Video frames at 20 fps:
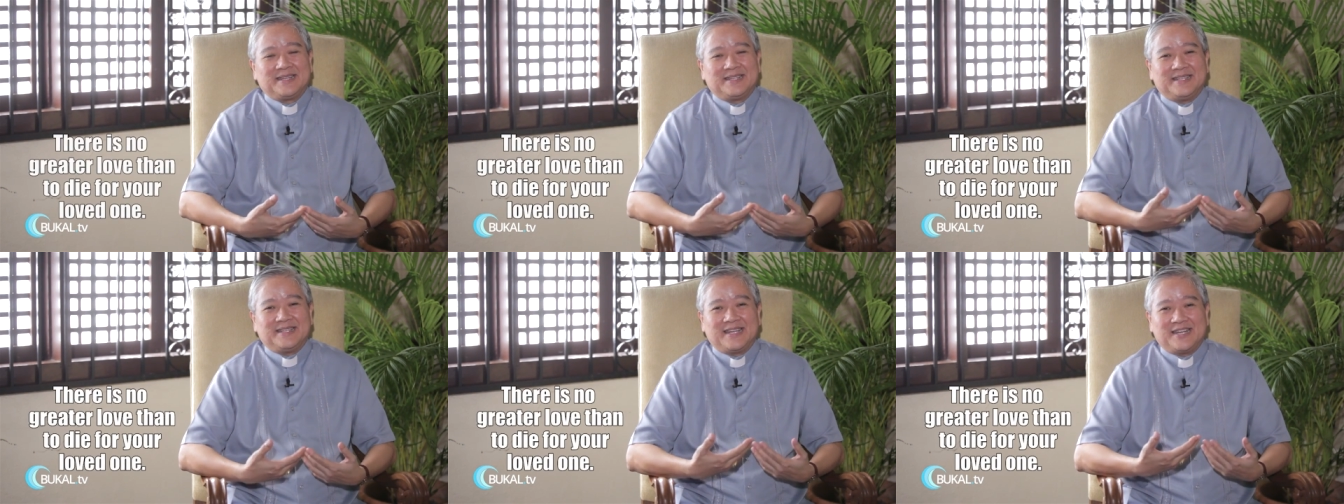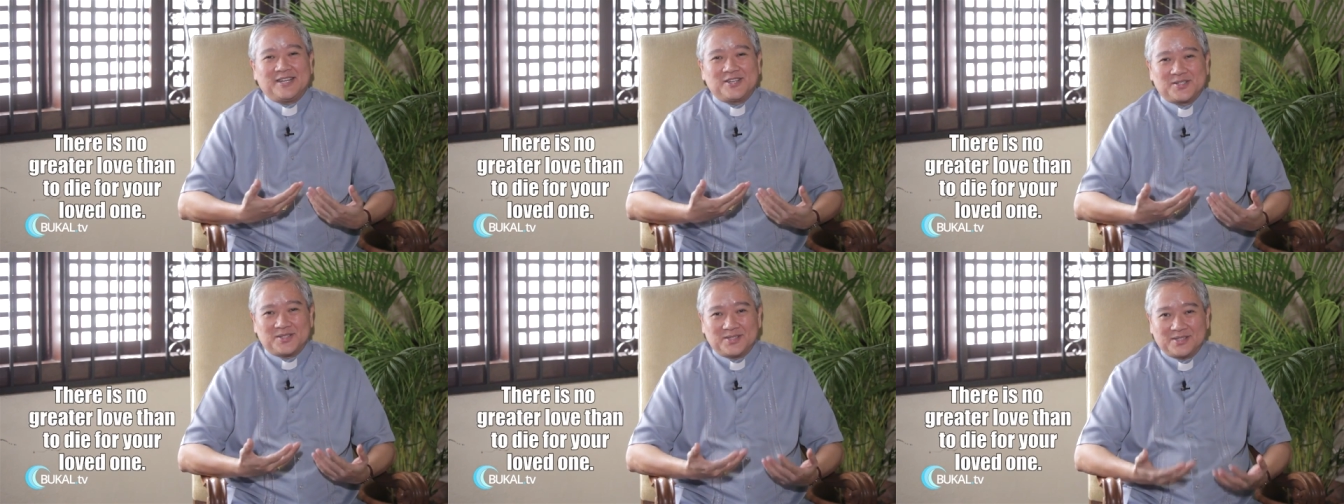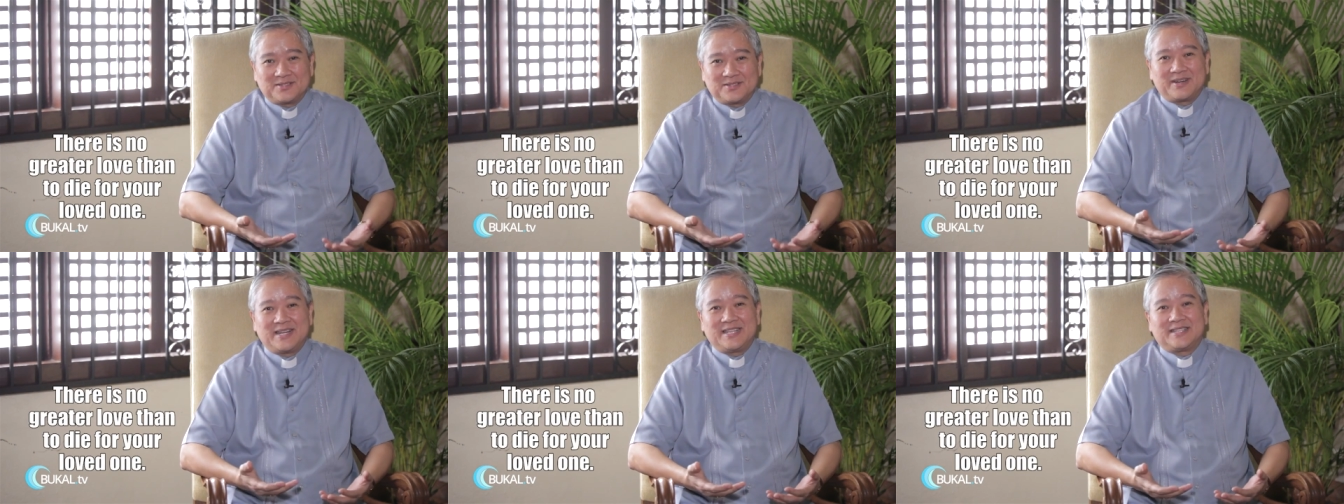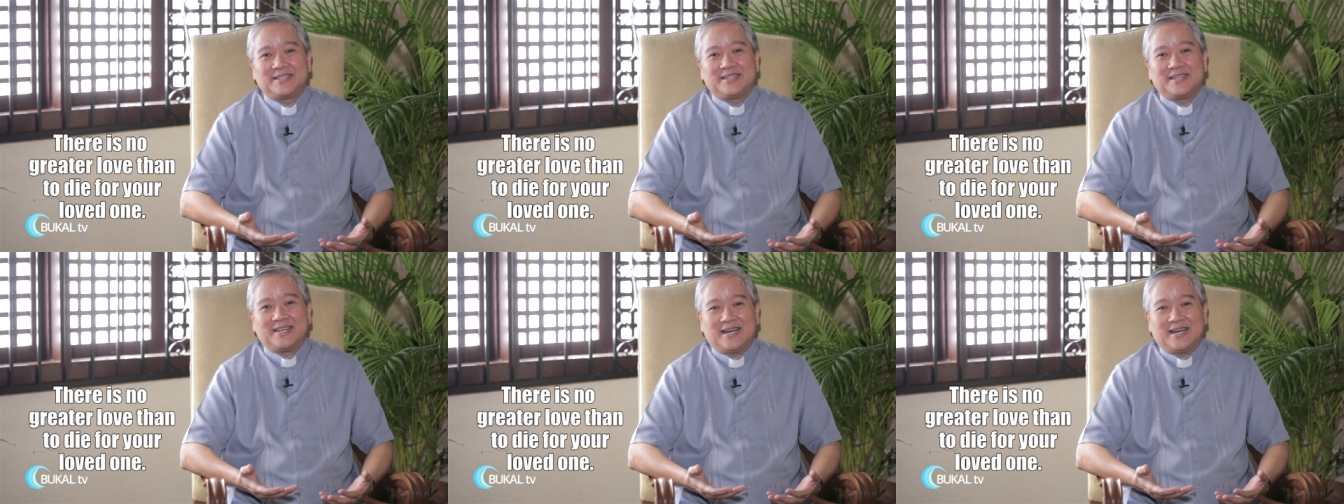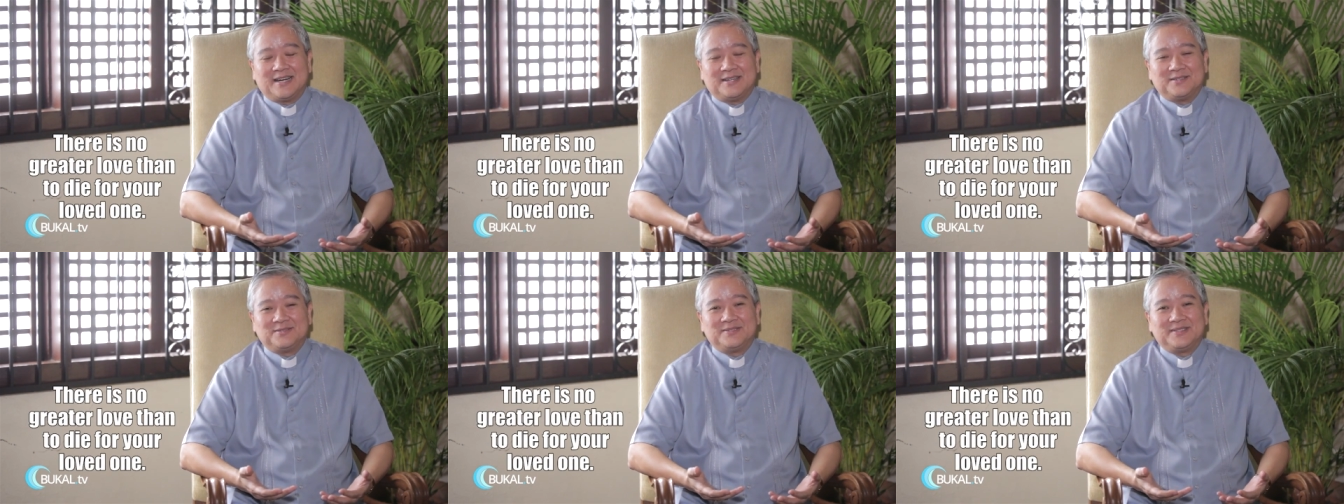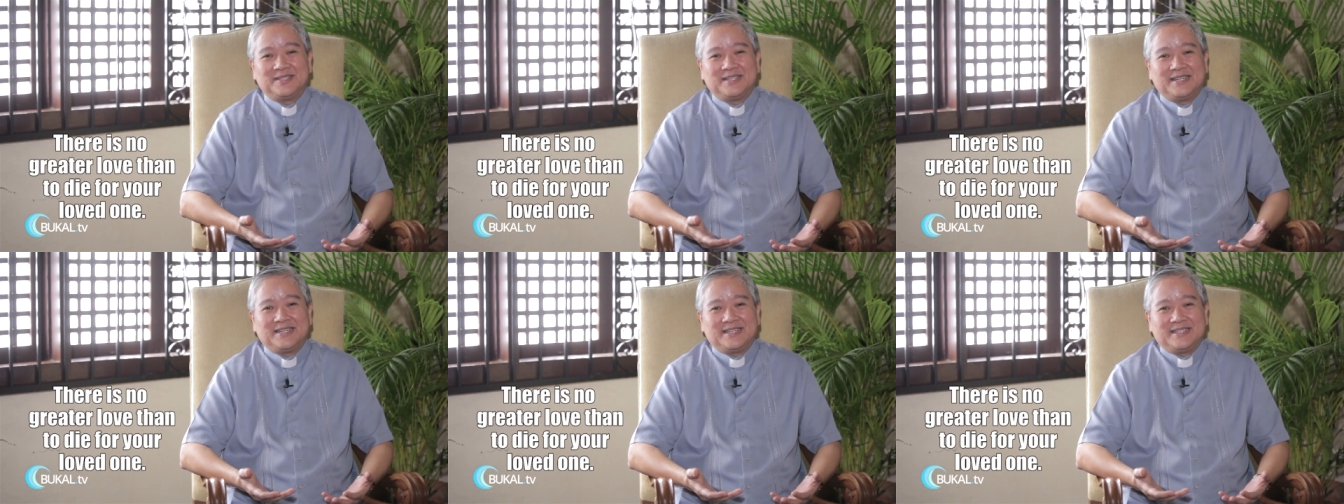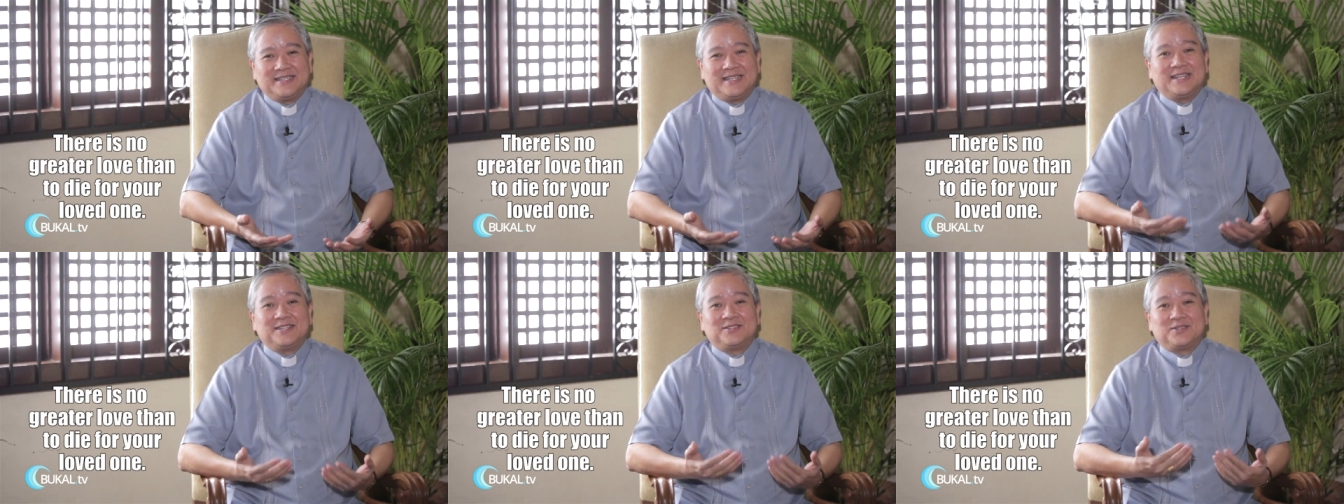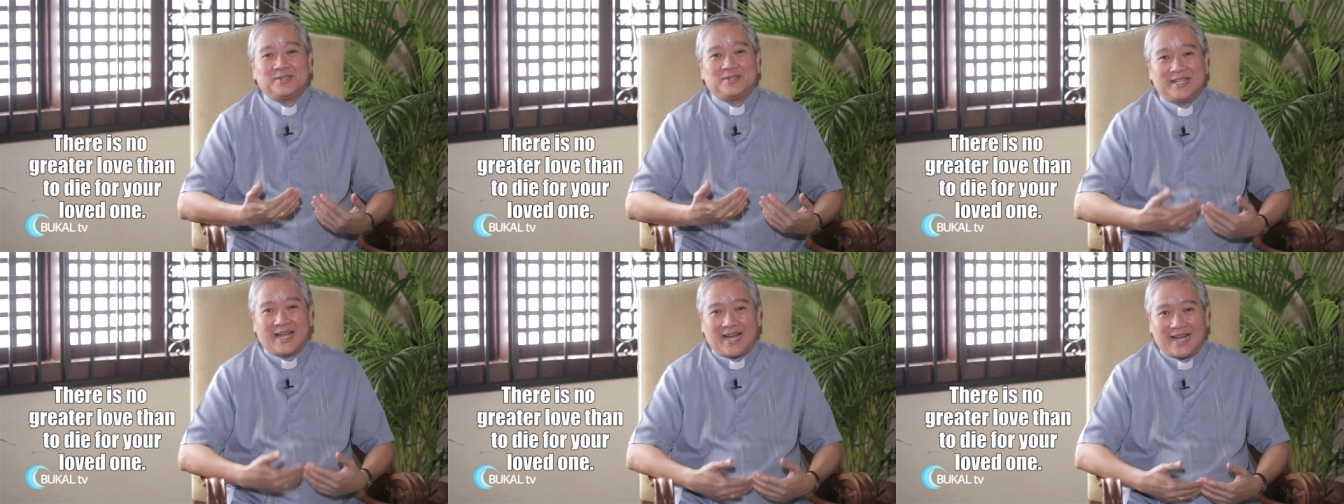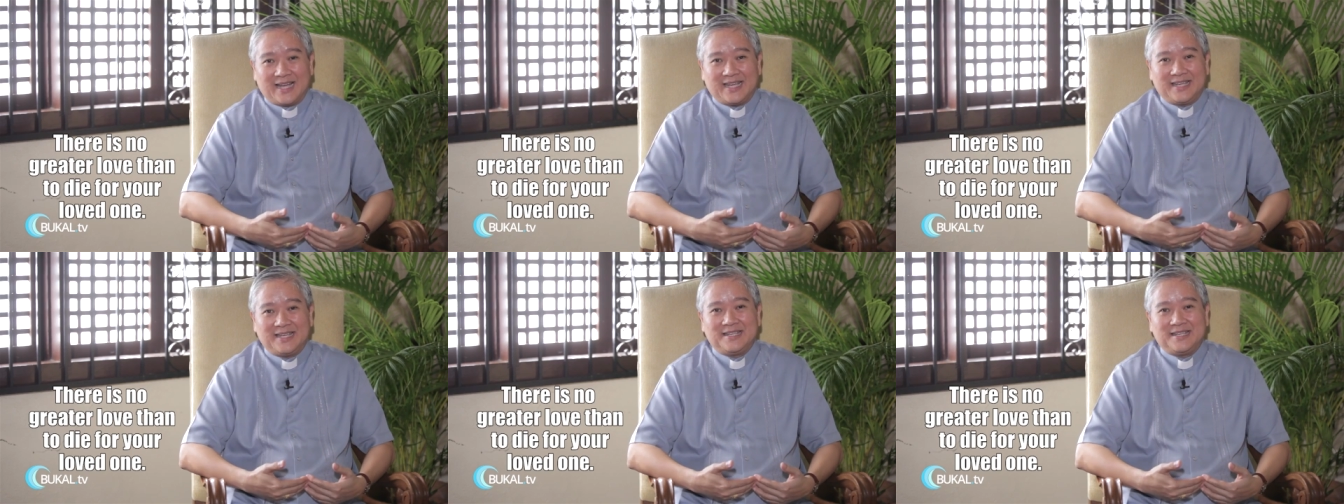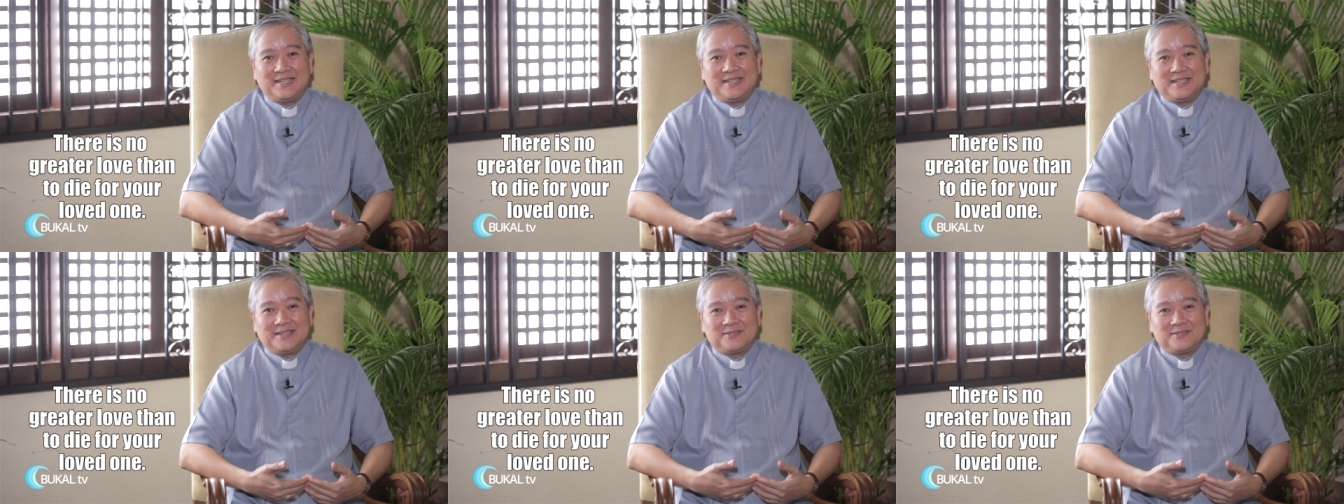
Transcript: There is no greater love than to die